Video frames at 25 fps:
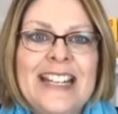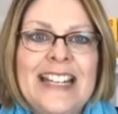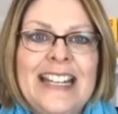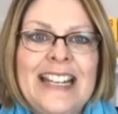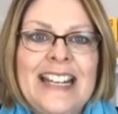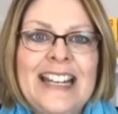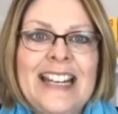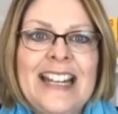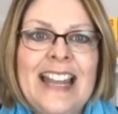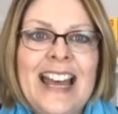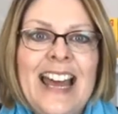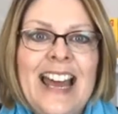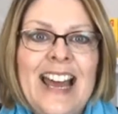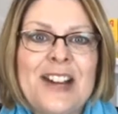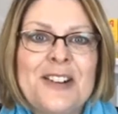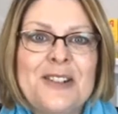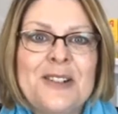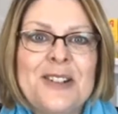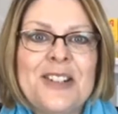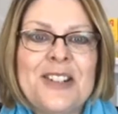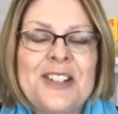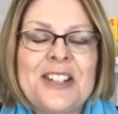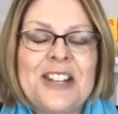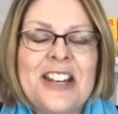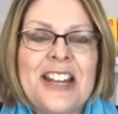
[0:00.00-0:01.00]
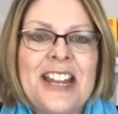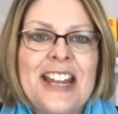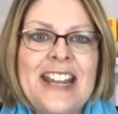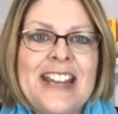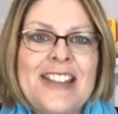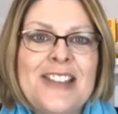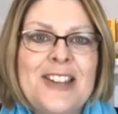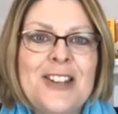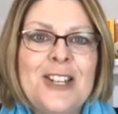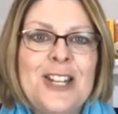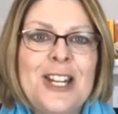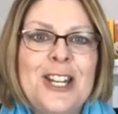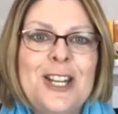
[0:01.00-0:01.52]
in the house
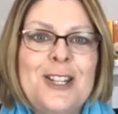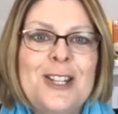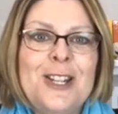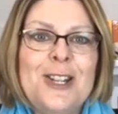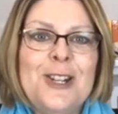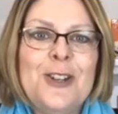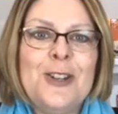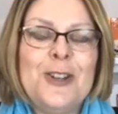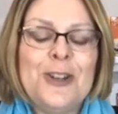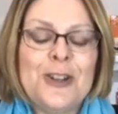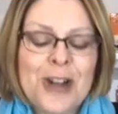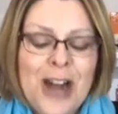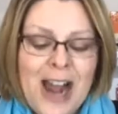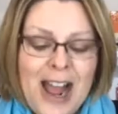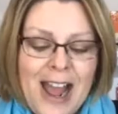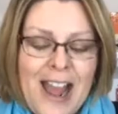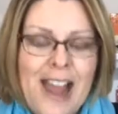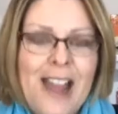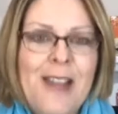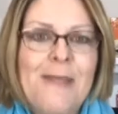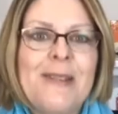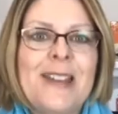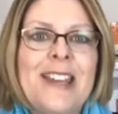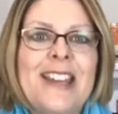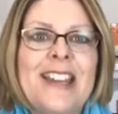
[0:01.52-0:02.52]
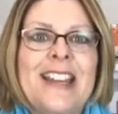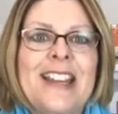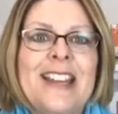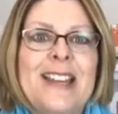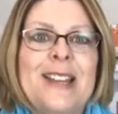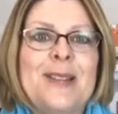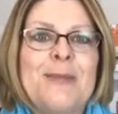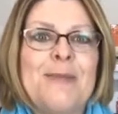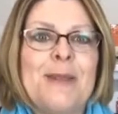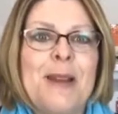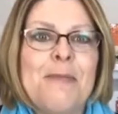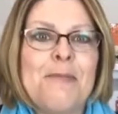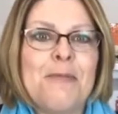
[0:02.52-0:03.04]
tonight. The Teaching Tribe
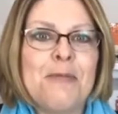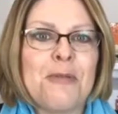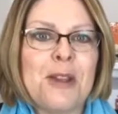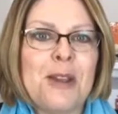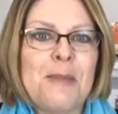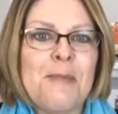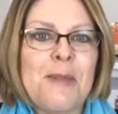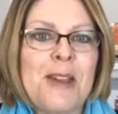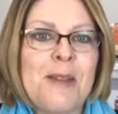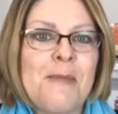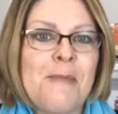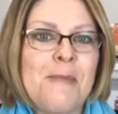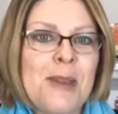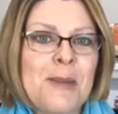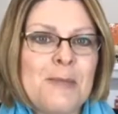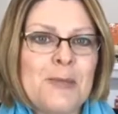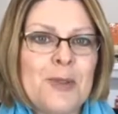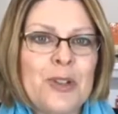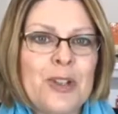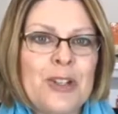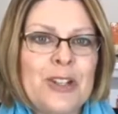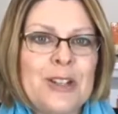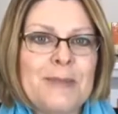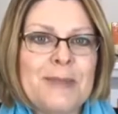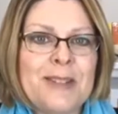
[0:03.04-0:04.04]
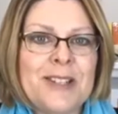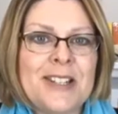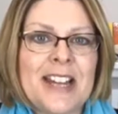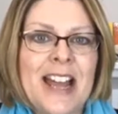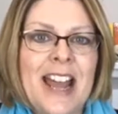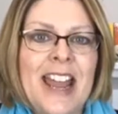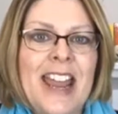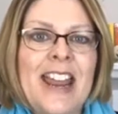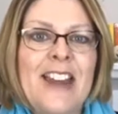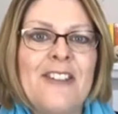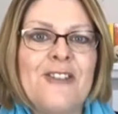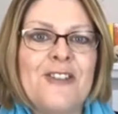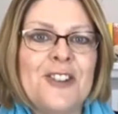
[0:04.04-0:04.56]
is my premium membership
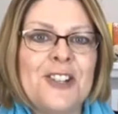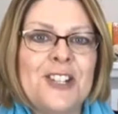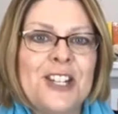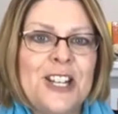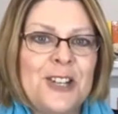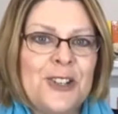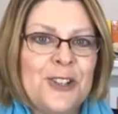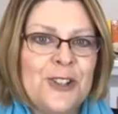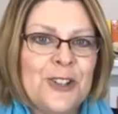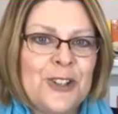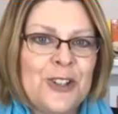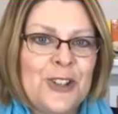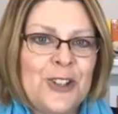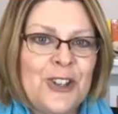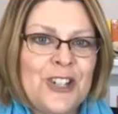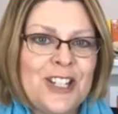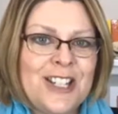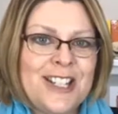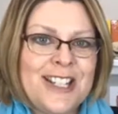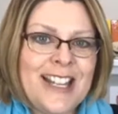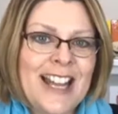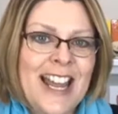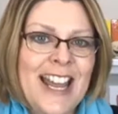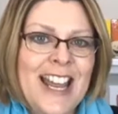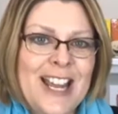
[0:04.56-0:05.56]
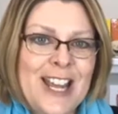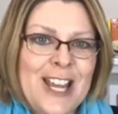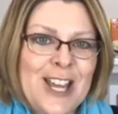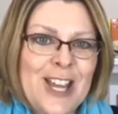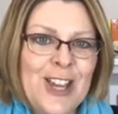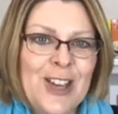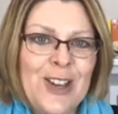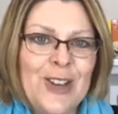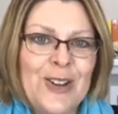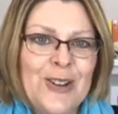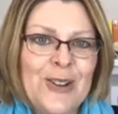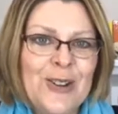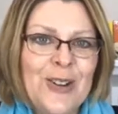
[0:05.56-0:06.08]
site for teachers just like
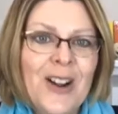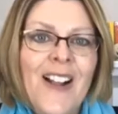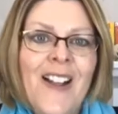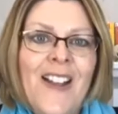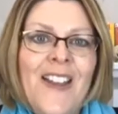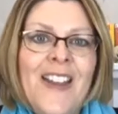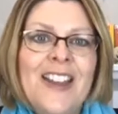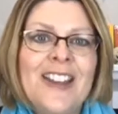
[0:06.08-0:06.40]
you,